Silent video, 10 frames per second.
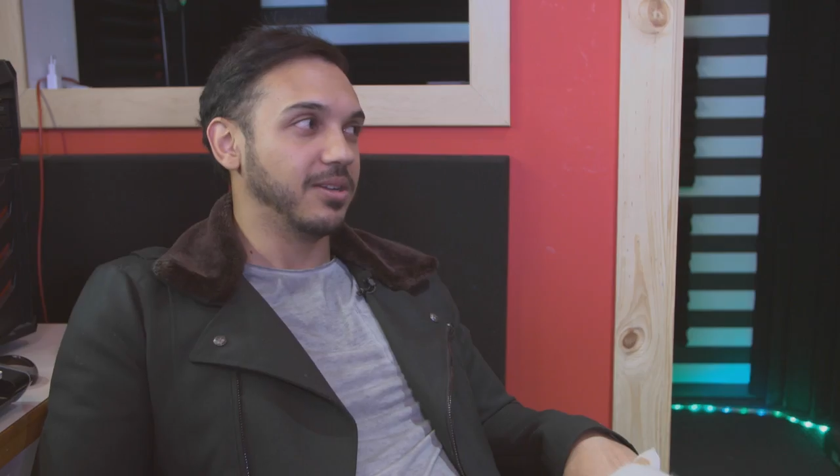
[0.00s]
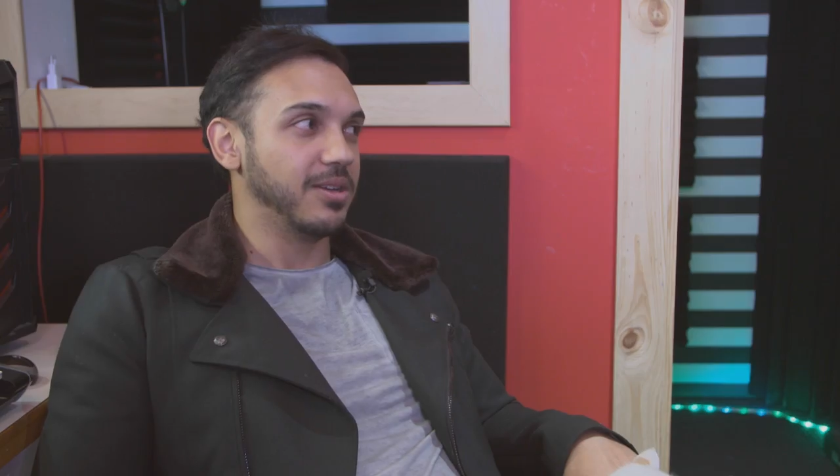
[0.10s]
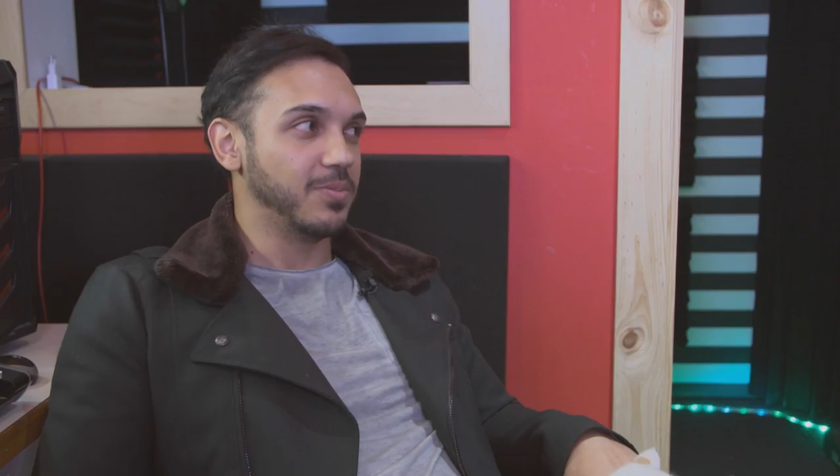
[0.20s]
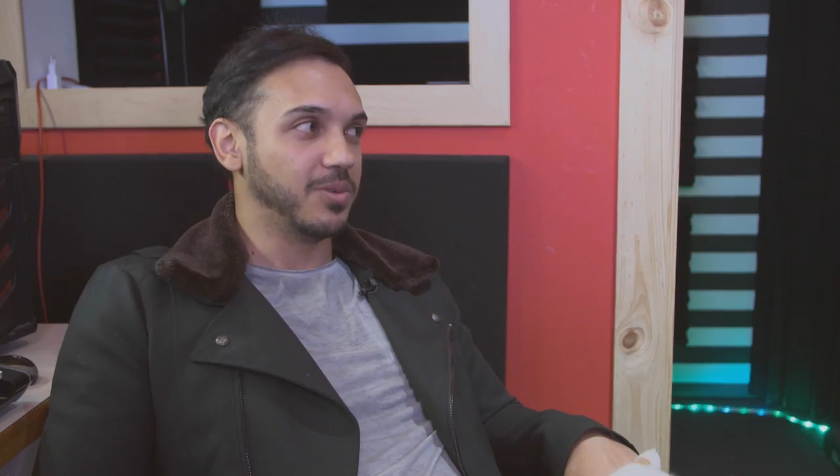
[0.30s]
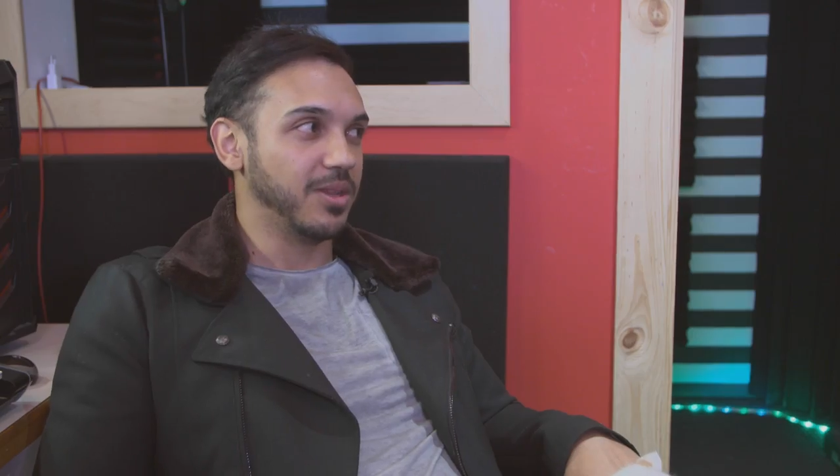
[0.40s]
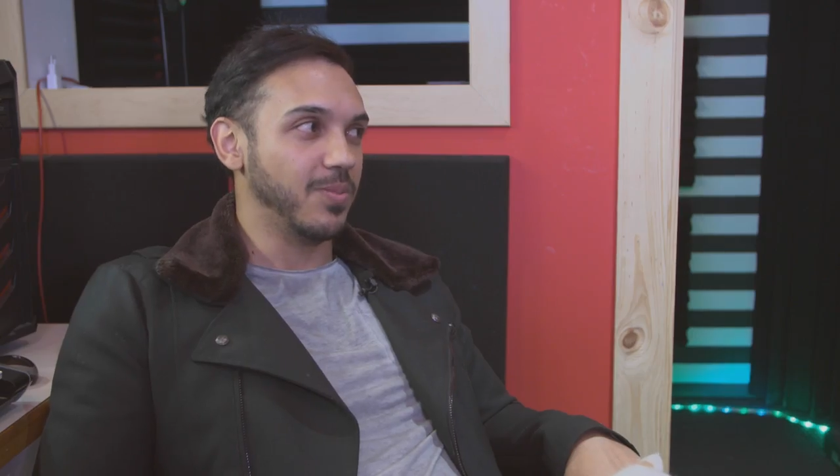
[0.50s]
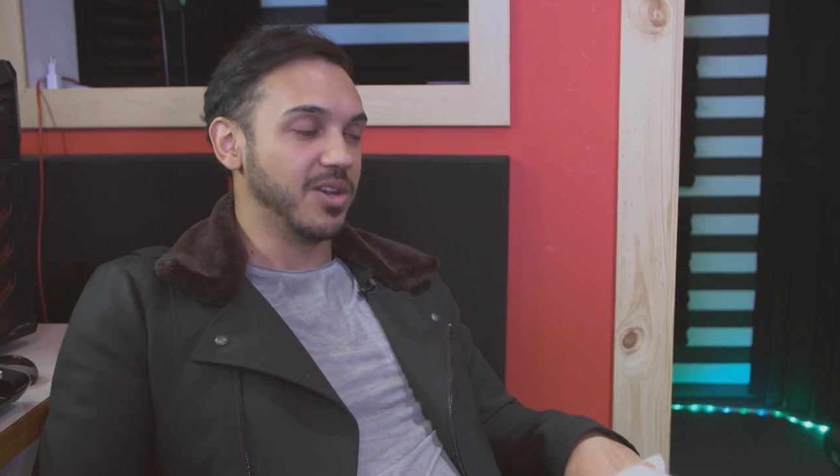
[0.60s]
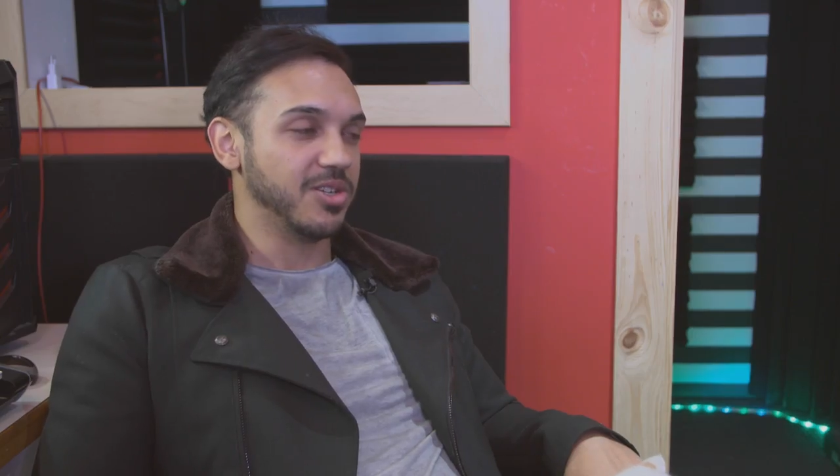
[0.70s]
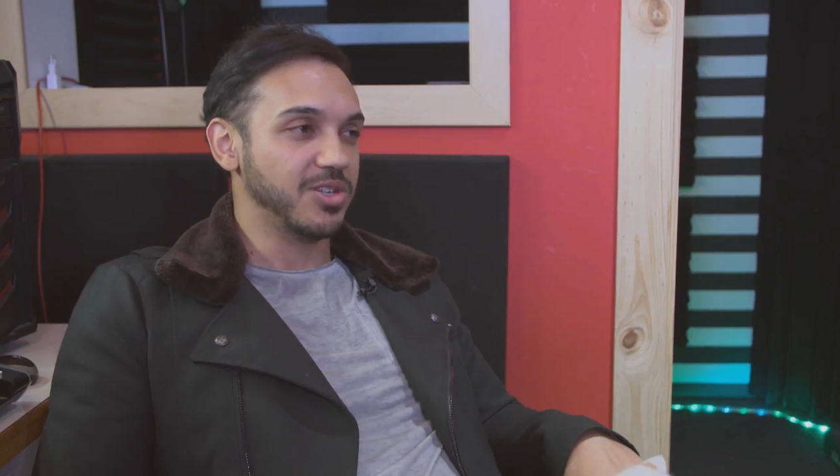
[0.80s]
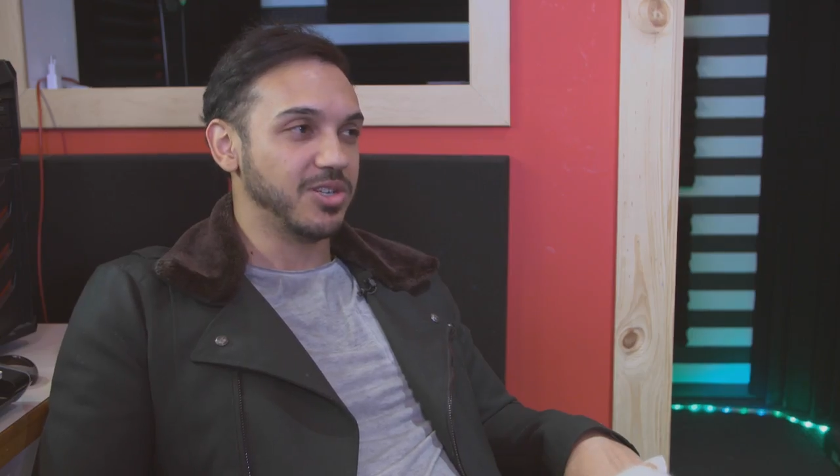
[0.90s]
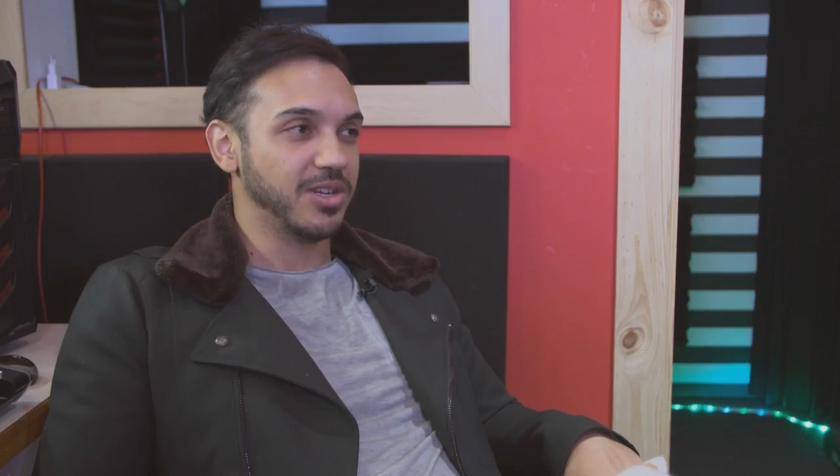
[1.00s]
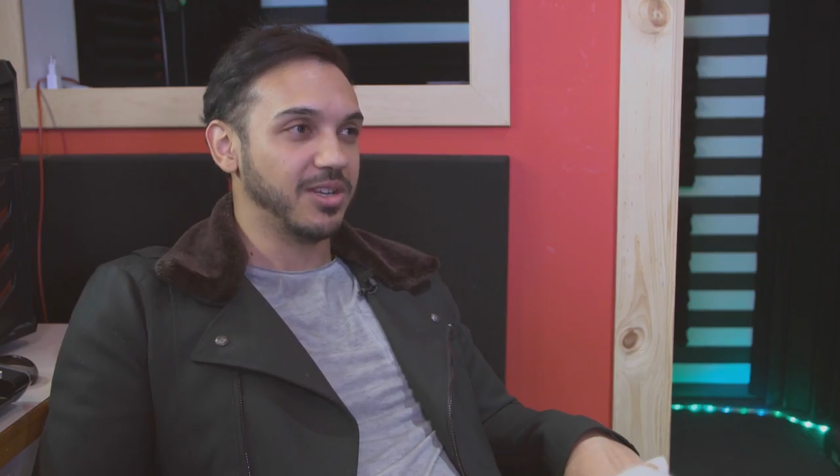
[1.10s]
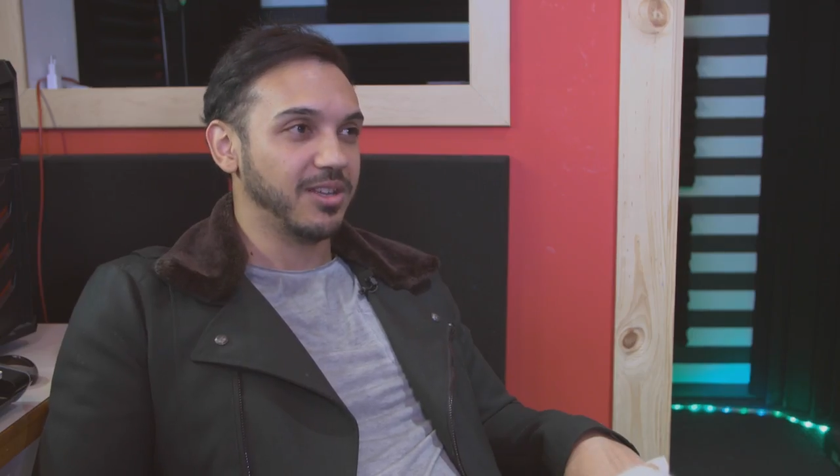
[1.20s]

it, it pretty much